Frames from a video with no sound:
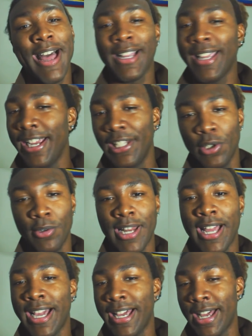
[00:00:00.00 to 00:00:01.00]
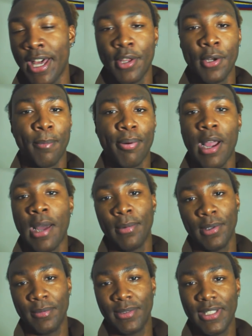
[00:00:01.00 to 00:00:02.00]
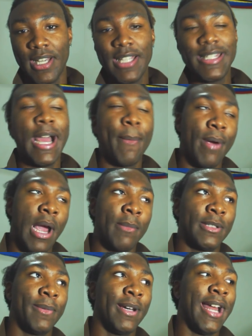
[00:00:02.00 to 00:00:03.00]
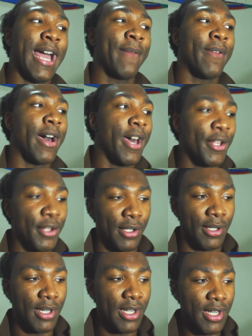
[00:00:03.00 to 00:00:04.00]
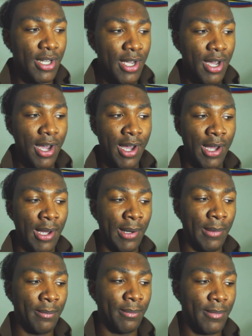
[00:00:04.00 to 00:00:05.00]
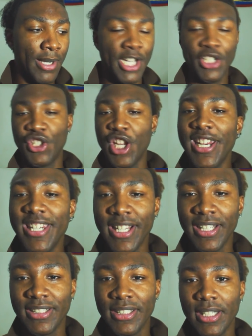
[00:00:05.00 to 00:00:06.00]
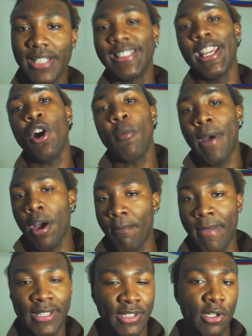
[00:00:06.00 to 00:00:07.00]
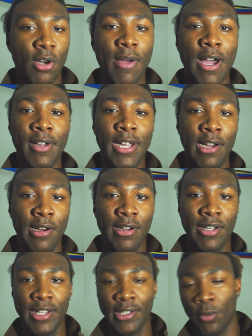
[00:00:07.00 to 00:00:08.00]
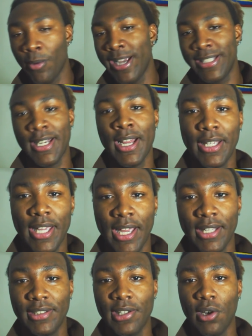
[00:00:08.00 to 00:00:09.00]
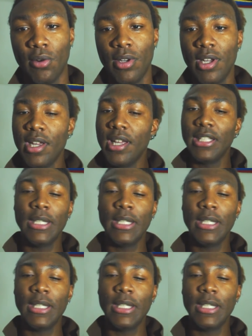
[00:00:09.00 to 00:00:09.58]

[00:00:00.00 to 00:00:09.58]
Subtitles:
I can't do it. I got other problems, not problems, but I have other agendas to help out Mexico out here in the ways that I can. So